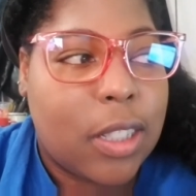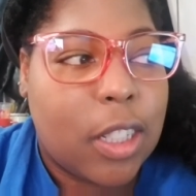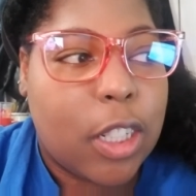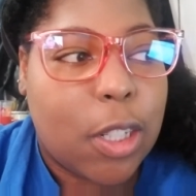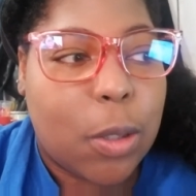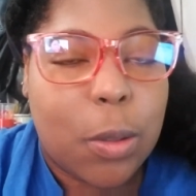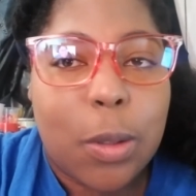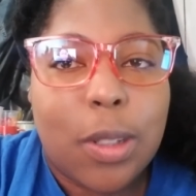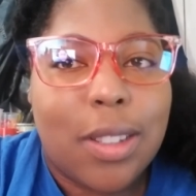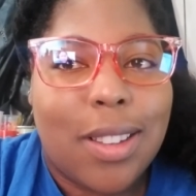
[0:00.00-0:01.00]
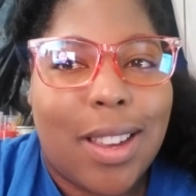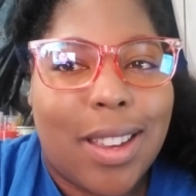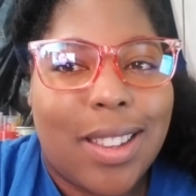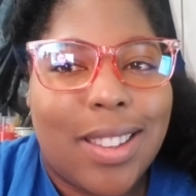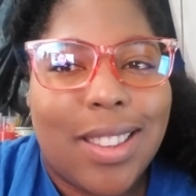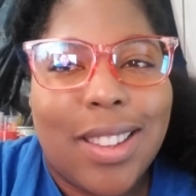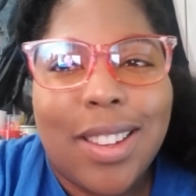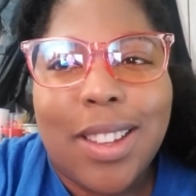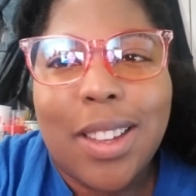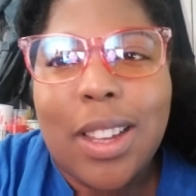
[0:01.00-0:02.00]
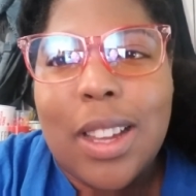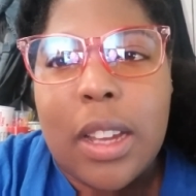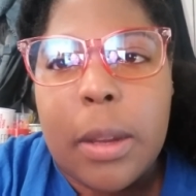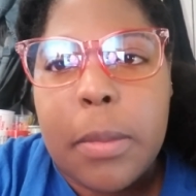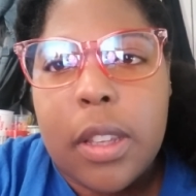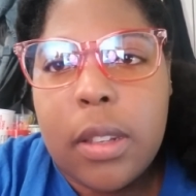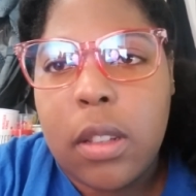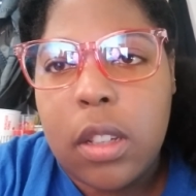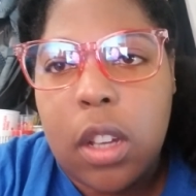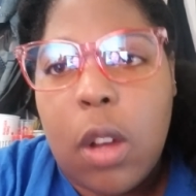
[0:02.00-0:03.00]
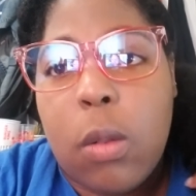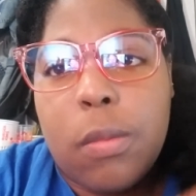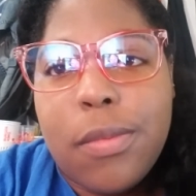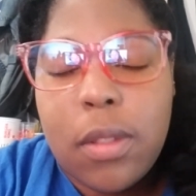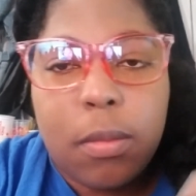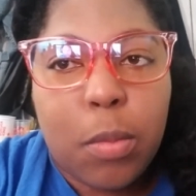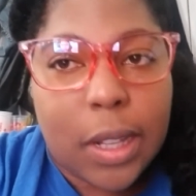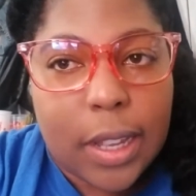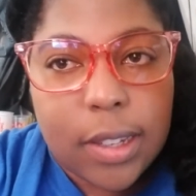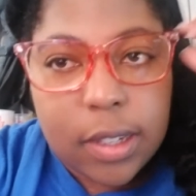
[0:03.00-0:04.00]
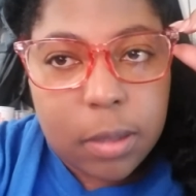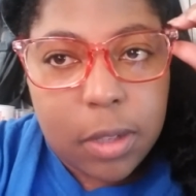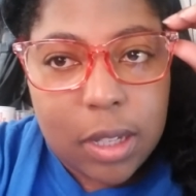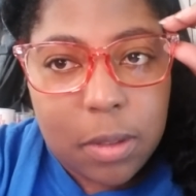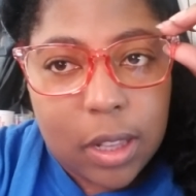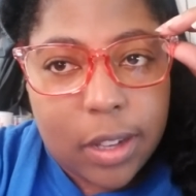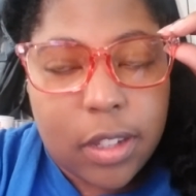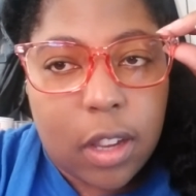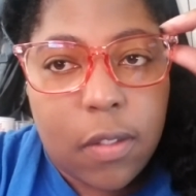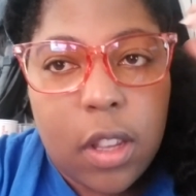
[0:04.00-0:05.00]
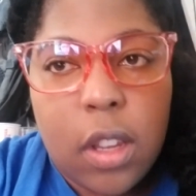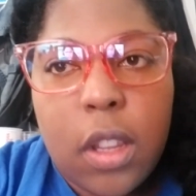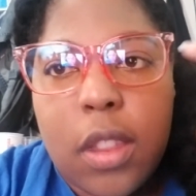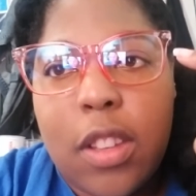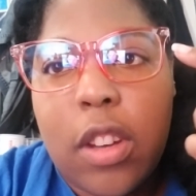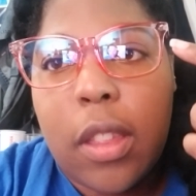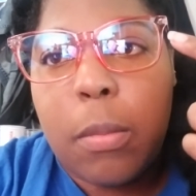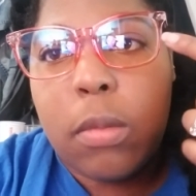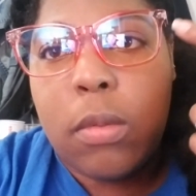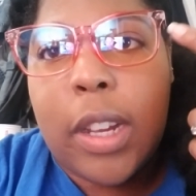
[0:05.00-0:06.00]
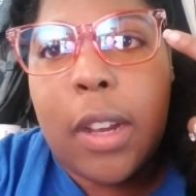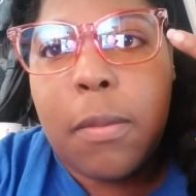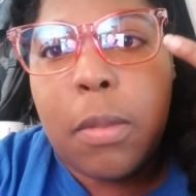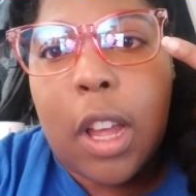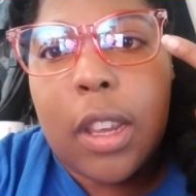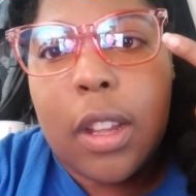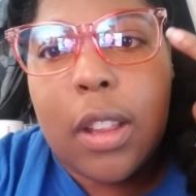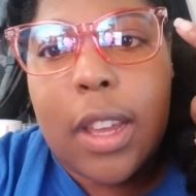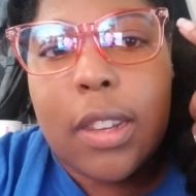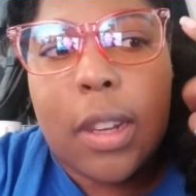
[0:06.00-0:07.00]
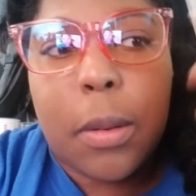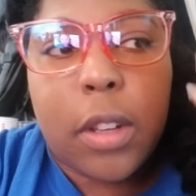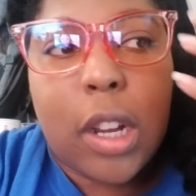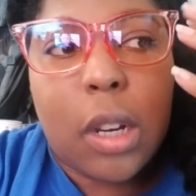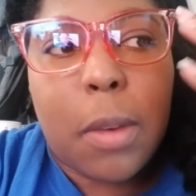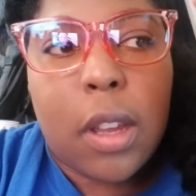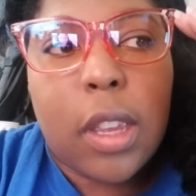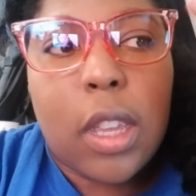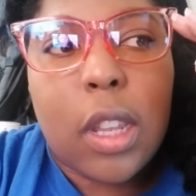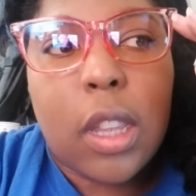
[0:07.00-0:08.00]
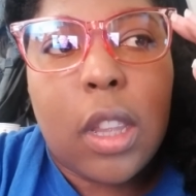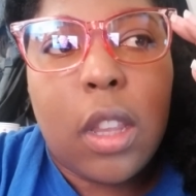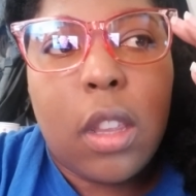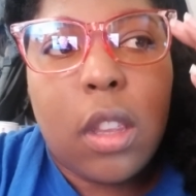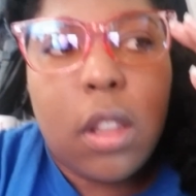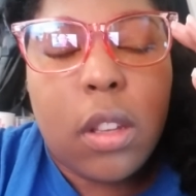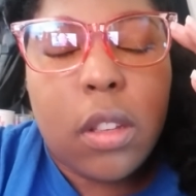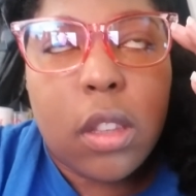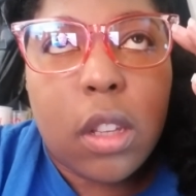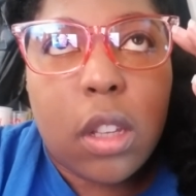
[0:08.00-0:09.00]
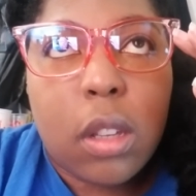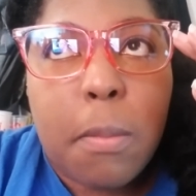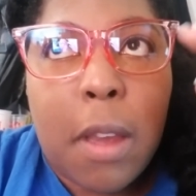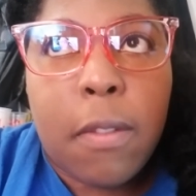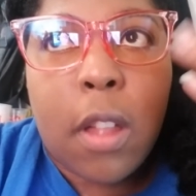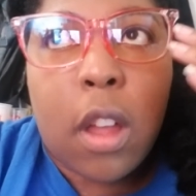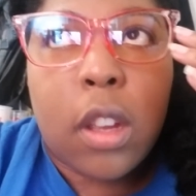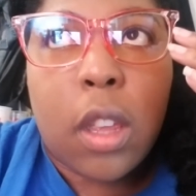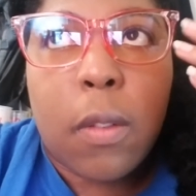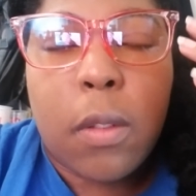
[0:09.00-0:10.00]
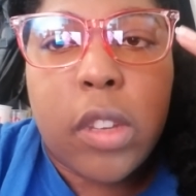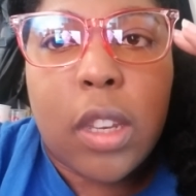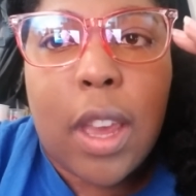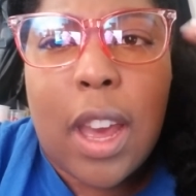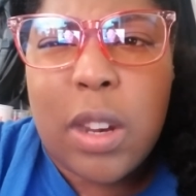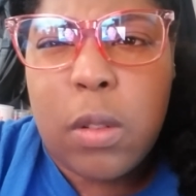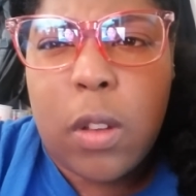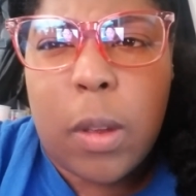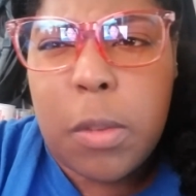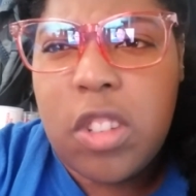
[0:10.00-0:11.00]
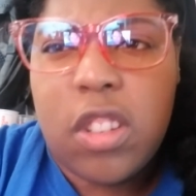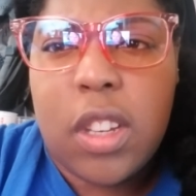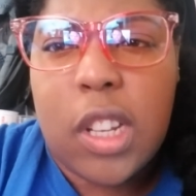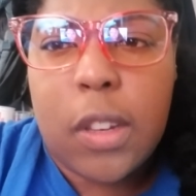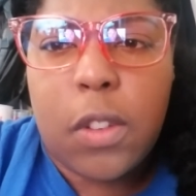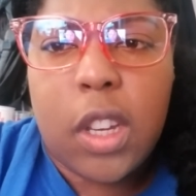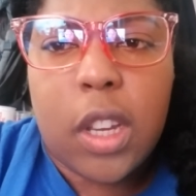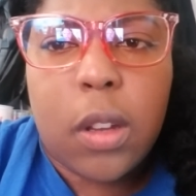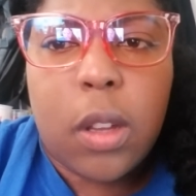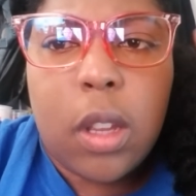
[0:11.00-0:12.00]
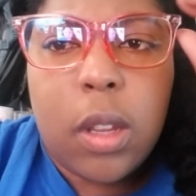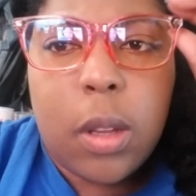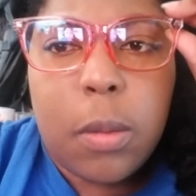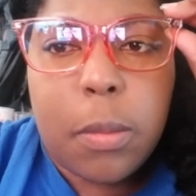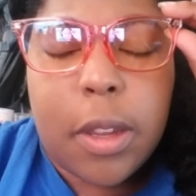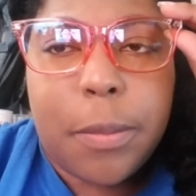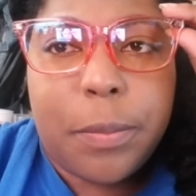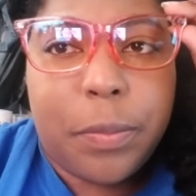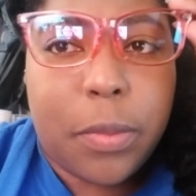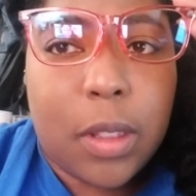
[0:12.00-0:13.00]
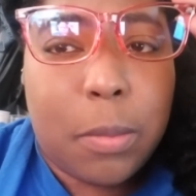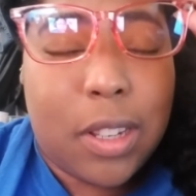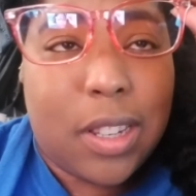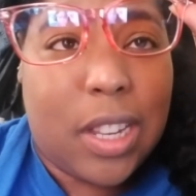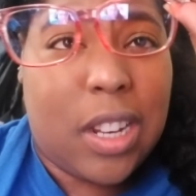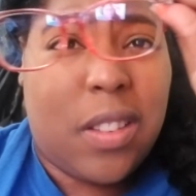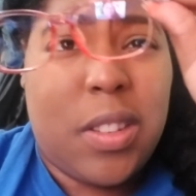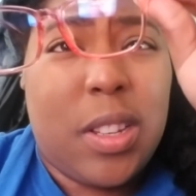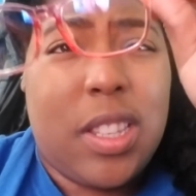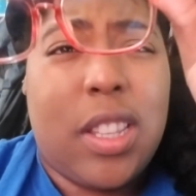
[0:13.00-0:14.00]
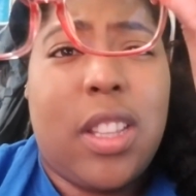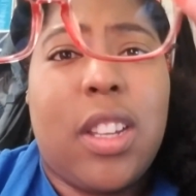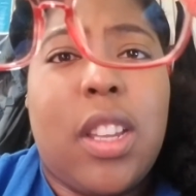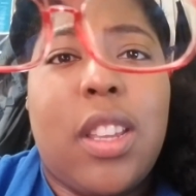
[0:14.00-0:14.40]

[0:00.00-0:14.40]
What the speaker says: So yeah. But this is the look. Oh, my glasses. Let me take my glasses off. These are the blue light blocking glasses I was talking about in my vlog. If you've seen that, I don't know if I mentioned it in this video, but let me just take it off so you can see the look.